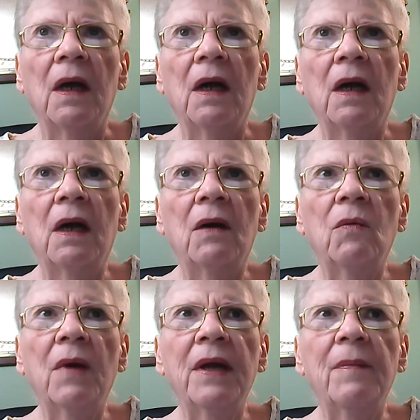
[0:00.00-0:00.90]

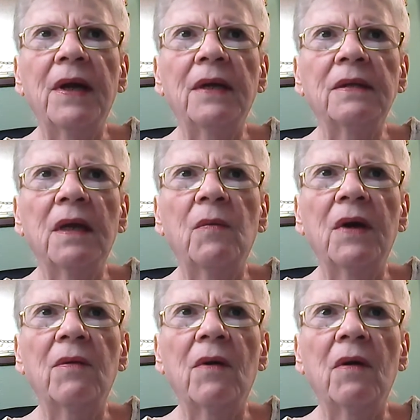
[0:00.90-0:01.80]
Wait a minute, something
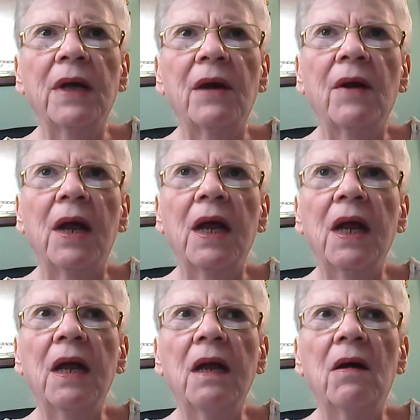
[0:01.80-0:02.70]
went wrong here.
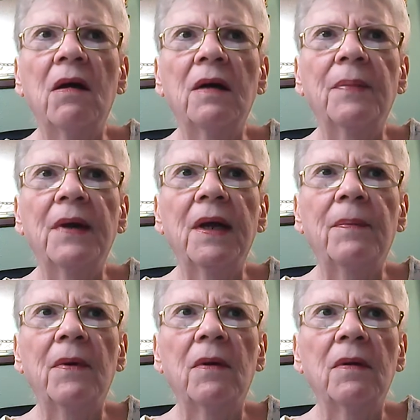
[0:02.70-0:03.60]
Hang on,
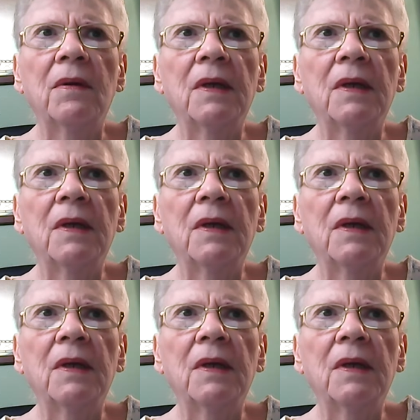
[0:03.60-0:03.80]
people.